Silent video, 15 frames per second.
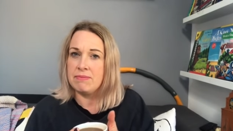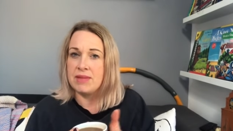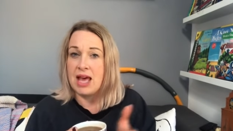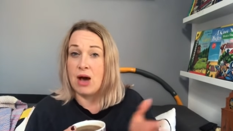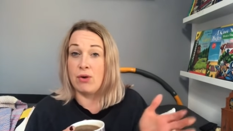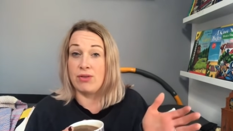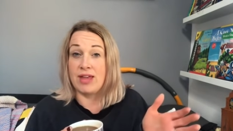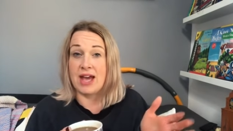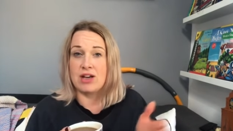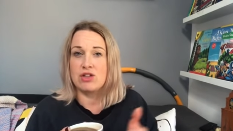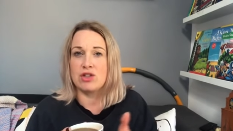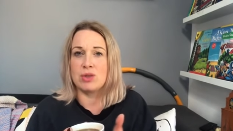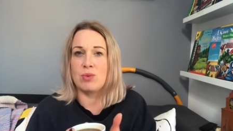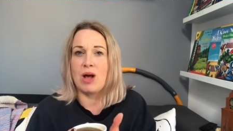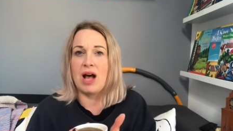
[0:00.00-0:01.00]
the healthy
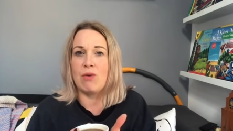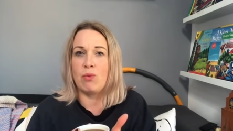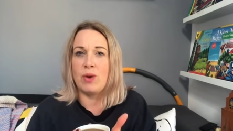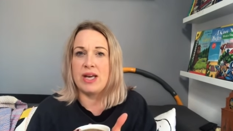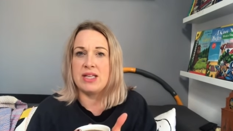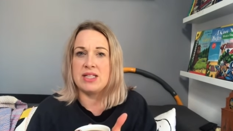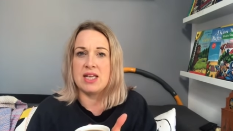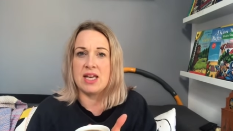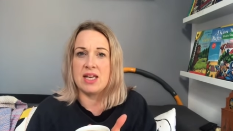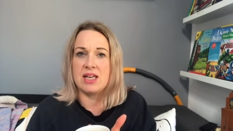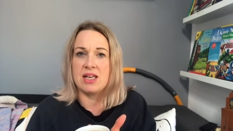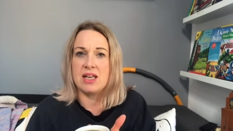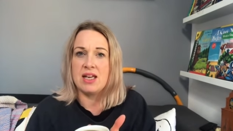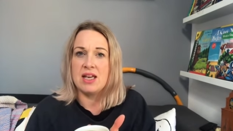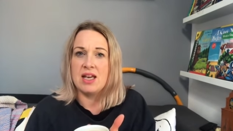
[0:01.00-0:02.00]
extras will have wheat
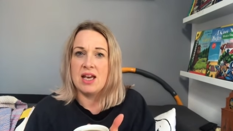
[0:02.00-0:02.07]
in,